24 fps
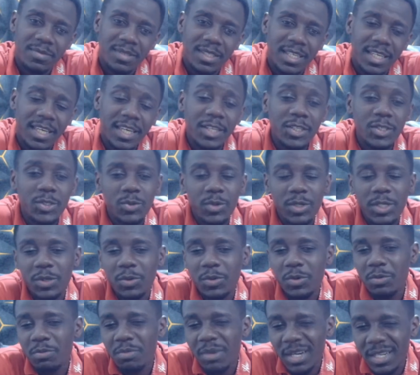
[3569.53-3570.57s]
He's not a
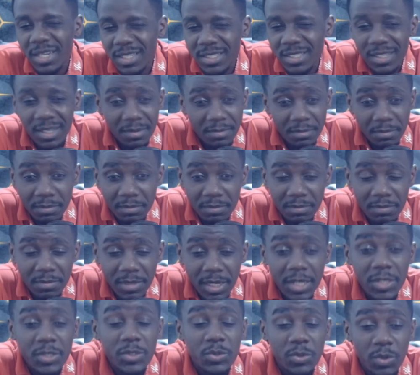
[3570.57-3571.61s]
good manager.
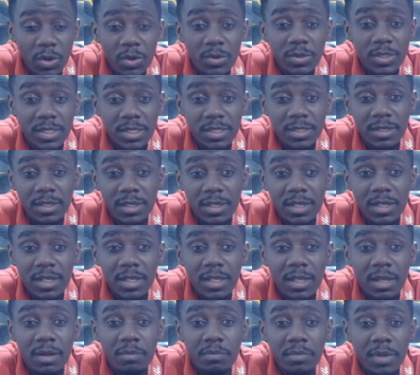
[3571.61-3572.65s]
He's not.
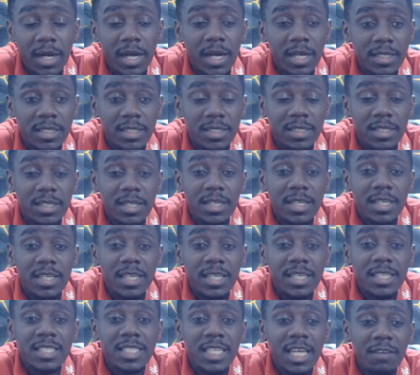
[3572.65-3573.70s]
But
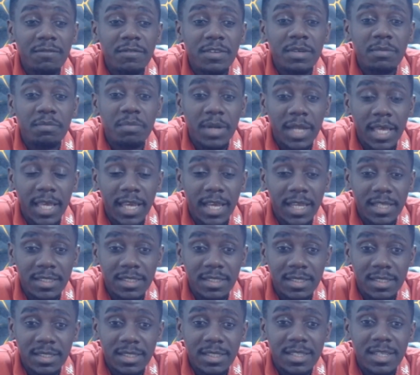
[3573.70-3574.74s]
he's having
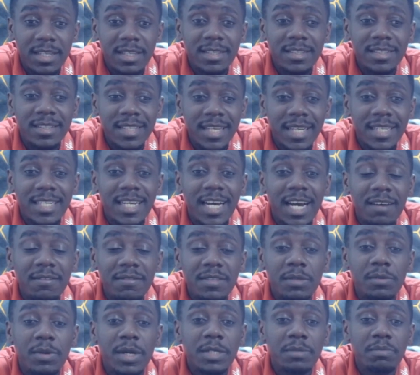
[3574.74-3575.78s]
players that have
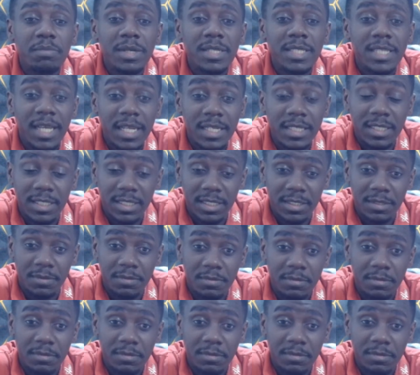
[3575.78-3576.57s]
the right mentality.